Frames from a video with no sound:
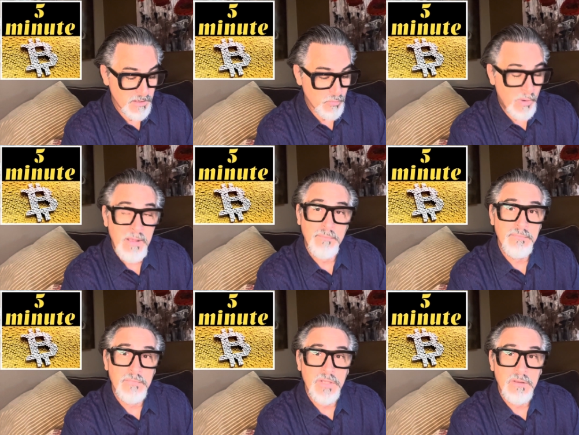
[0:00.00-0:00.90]
Well,
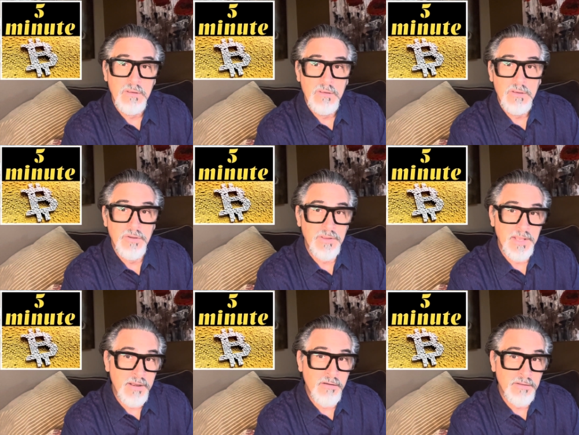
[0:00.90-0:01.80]
you
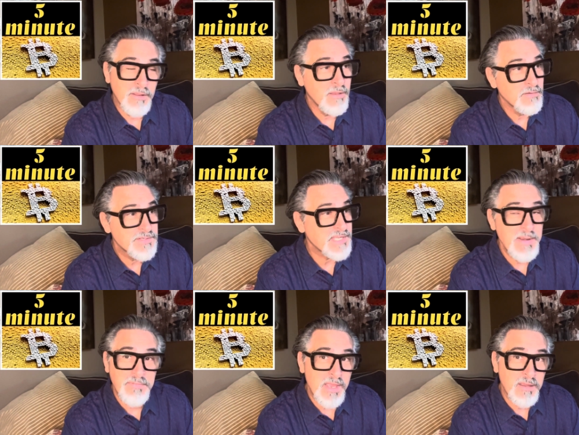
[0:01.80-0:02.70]
could get on the
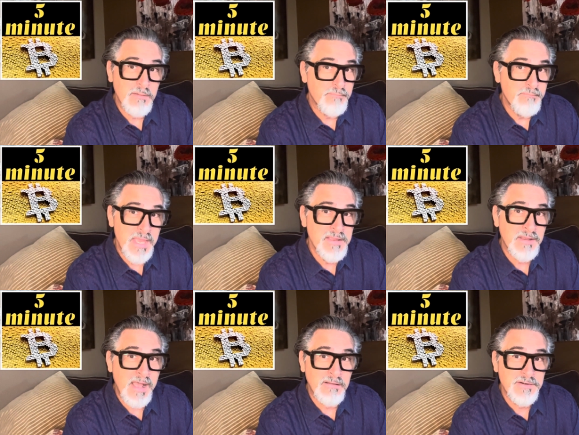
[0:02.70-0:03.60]
same thing, million
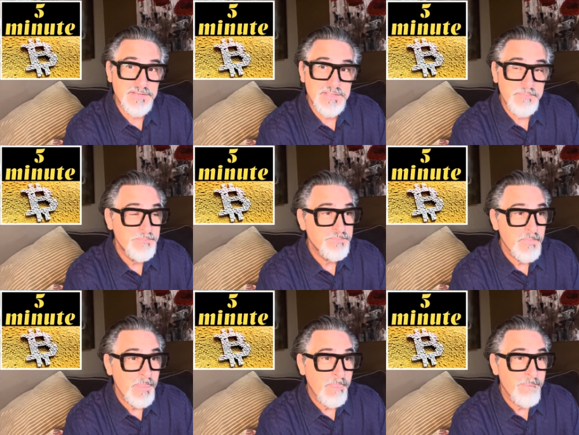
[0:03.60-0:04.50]
dollars.
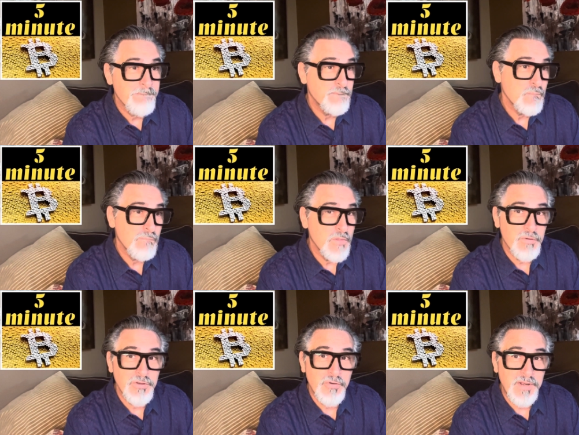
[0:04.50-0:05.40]

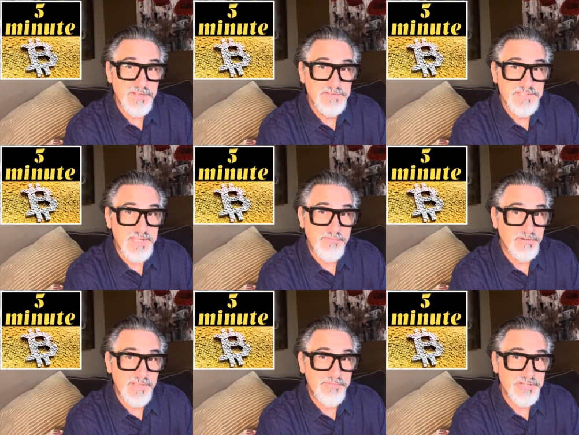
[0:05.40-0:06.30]
You can do it in
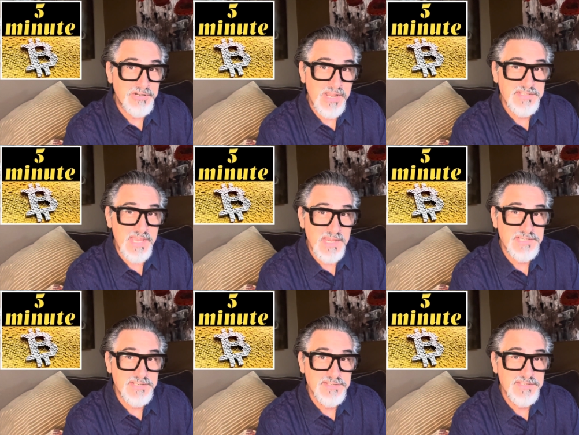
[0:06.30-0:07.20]
several different
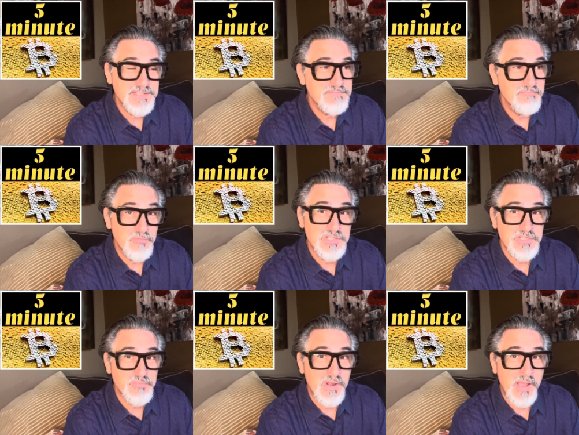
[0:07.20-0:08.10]
transactions, which
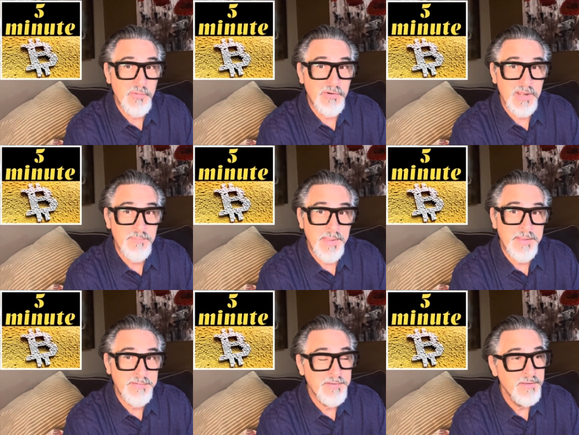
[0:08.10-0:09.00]
is what I would
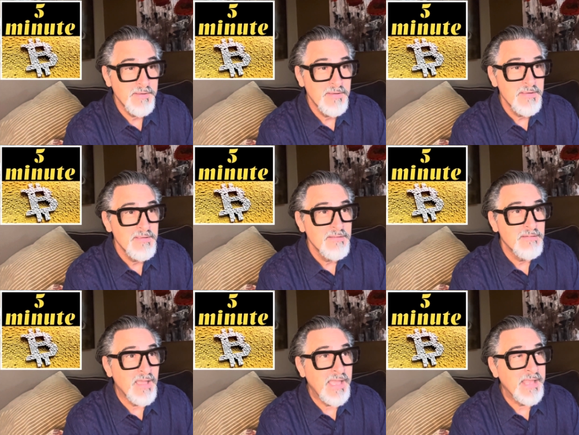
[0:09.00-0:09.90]
recommend.
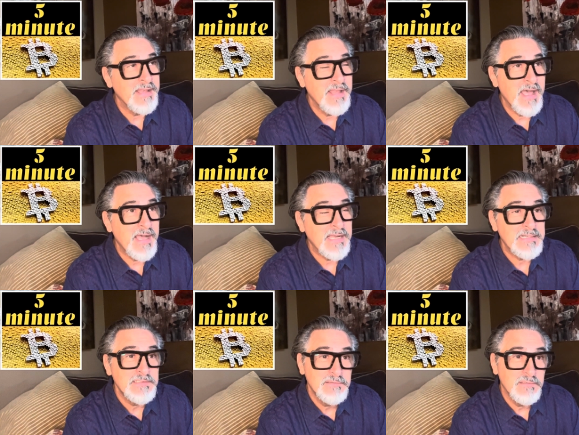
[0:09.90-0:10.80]
And
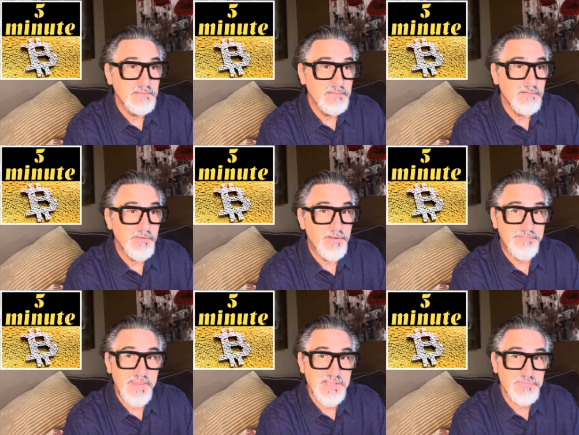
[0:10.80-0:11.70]
uh, your
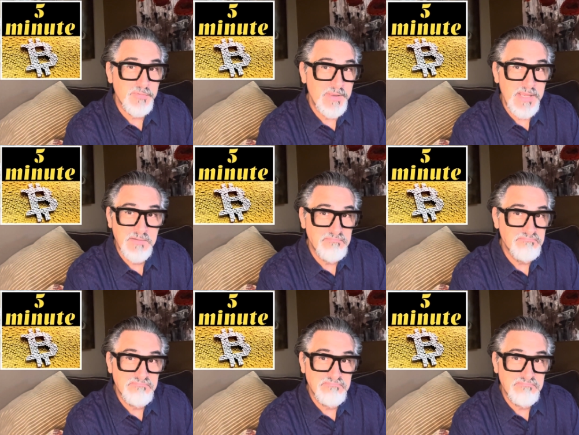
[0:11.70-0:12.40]
fees would be